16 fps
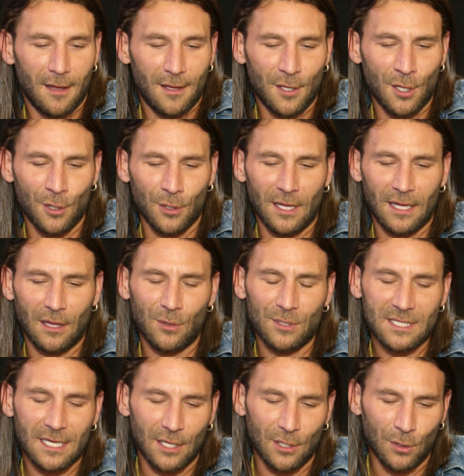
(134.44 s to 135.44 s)
you know, they, they
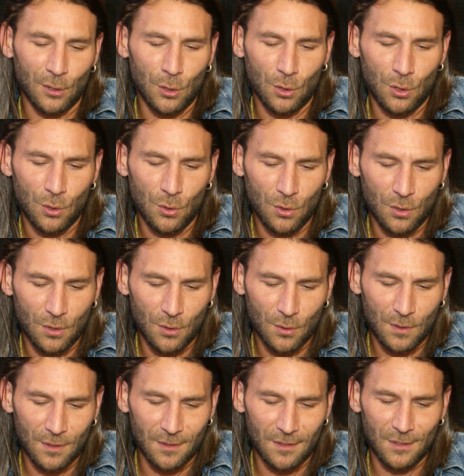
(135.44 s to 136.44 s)
always say you you
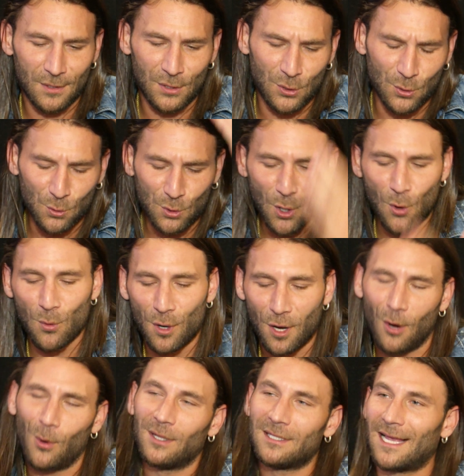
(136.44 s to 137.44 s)
you you don't
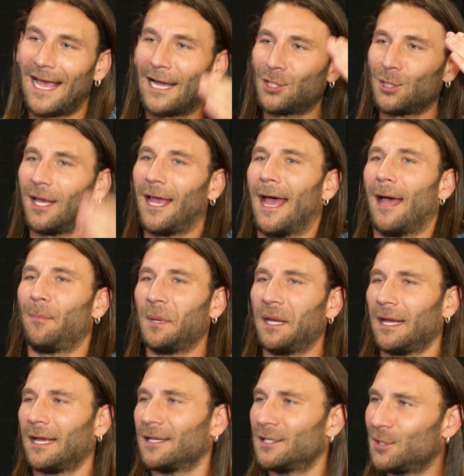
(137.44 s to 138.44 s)
know what's actually
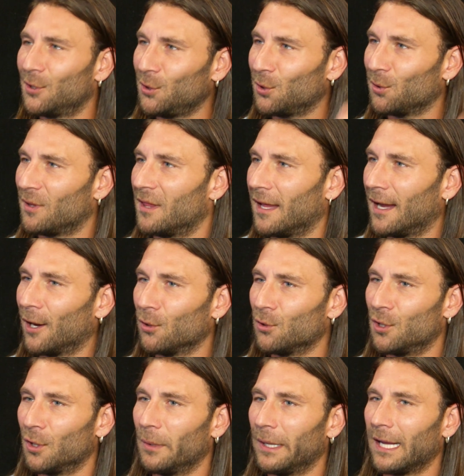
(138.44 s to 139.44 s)
happening until you're there
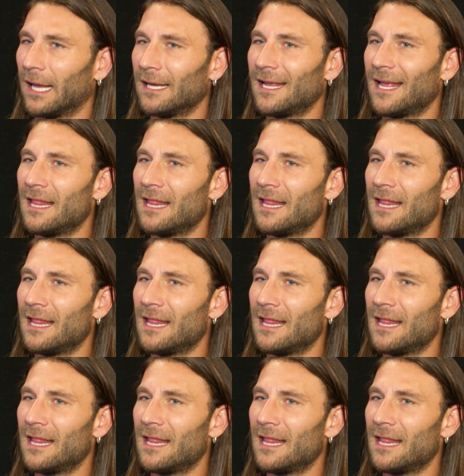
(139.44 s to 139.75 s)
doing it,